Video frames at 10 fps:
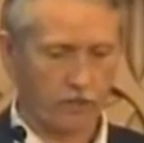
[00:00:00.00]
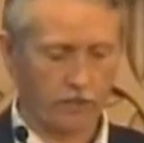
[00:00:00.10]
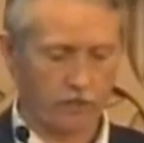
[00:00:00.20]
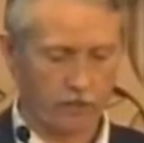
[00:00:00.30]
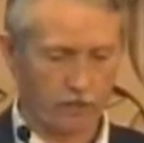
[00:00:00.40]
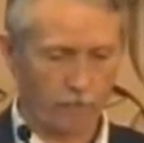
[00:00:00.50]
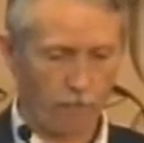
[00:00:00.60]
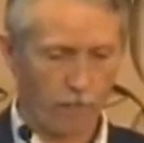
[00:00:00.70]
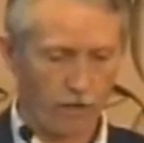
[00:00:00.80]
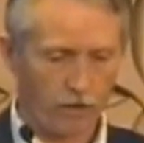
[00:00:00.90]

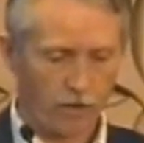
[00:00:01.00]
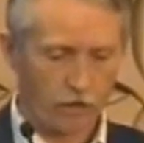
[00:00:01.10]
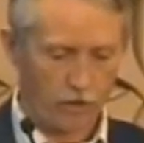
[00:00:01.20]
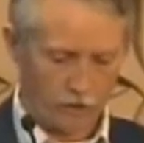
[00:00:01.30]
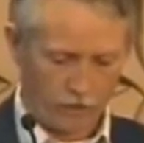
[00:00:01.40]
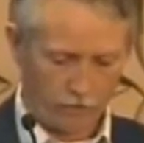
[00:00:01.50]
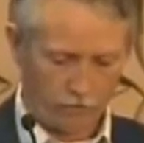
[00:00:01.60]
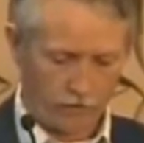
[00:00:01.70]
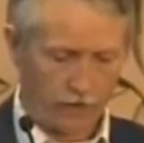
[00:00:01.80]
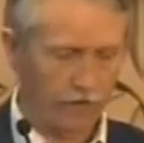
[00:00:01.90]

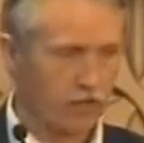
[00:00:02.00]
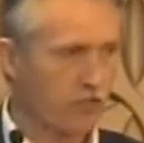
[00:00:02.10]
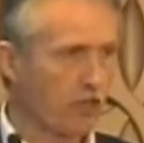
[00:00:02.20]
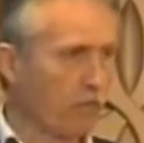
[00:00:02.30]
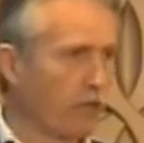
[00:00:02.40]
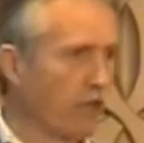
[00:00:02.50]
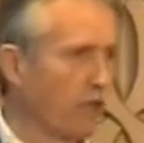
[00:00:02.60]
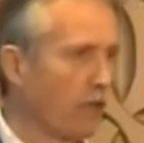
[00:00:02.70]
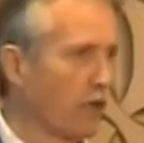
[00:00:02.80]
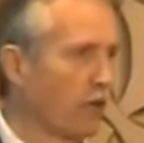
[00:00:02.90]
And this can
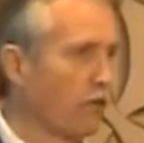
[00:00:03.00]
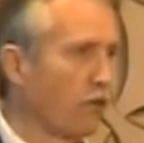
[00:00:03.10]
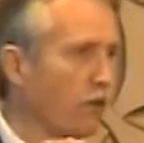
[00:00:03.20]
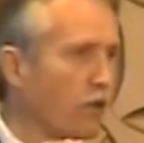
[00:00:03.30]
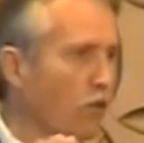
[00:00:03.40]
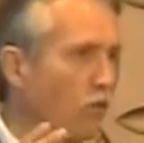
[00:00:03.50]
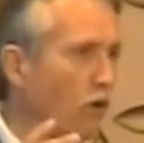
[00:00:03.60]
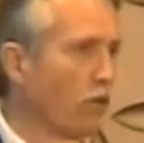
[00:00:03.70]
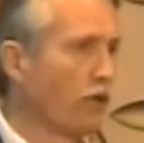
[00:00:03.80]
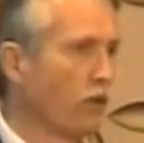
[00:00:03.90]
be
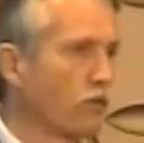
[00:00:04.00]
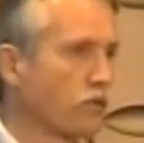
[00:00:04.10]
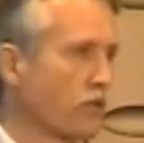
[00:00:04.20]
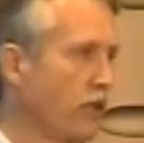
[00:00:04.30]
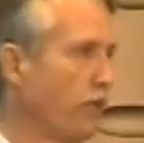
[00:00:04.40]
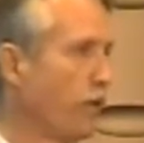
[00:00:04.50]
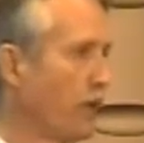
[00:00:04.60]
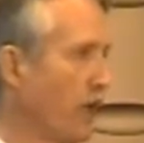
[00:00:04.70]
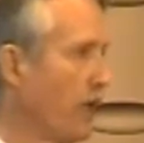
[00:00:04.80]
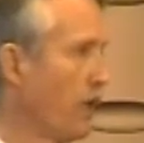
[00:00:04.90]
what we use as an
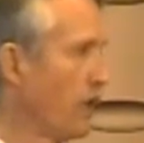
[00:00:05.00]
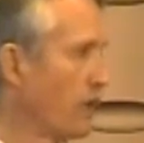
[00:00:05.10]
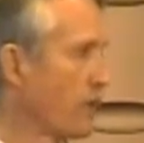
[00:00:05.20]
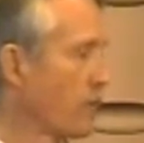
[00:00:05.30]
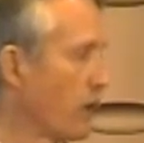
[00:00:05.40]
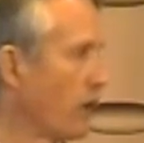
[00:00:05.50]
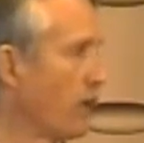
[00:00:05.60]
EPA, a typical